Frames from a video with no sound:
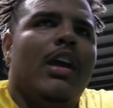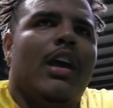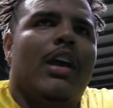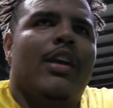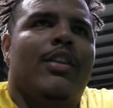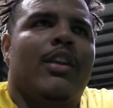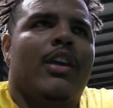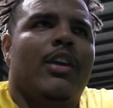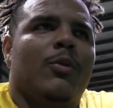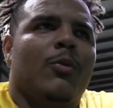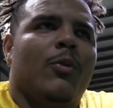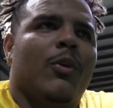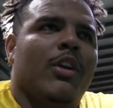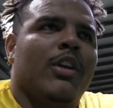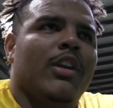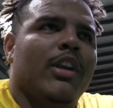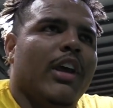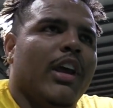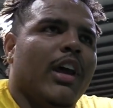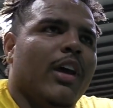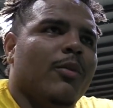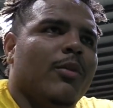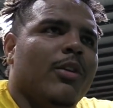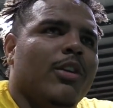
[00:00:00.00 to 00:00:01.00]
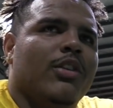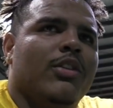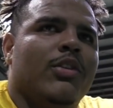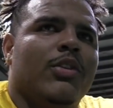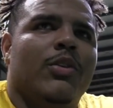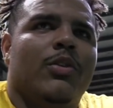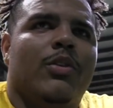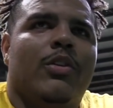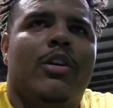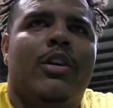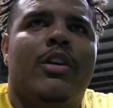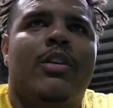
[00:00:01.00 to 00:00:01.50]
And then one day I went
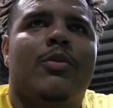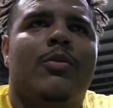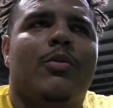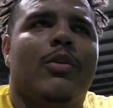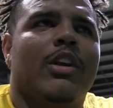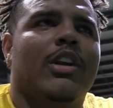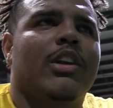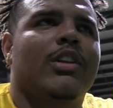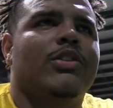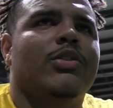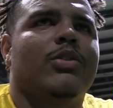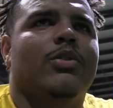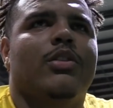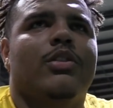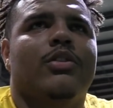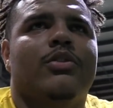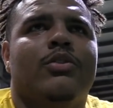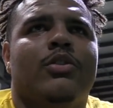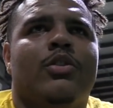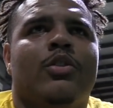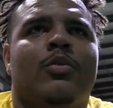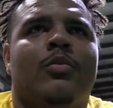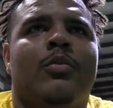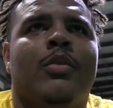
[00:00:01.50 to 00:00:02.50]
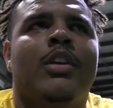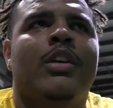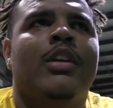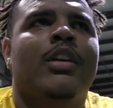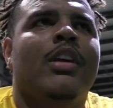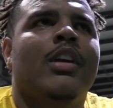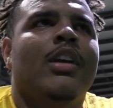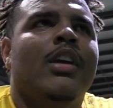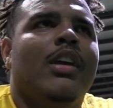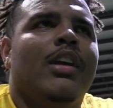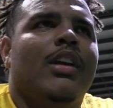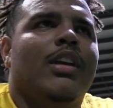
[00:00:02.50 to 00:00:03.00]
to went into his room
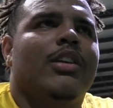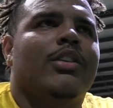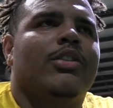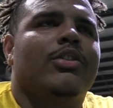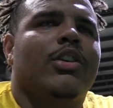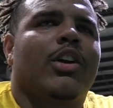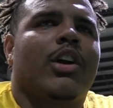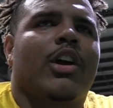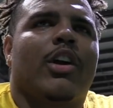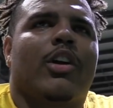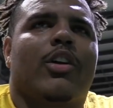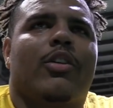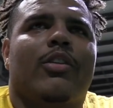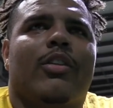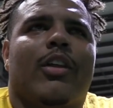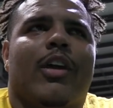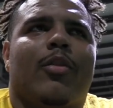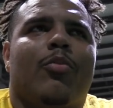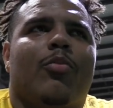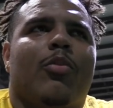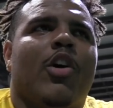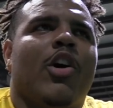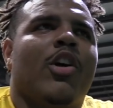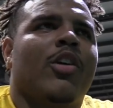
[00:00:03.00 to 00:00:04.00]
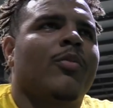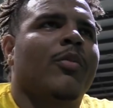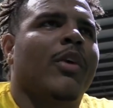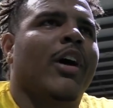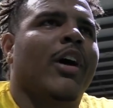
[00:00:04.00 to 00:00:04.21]
and started like bawling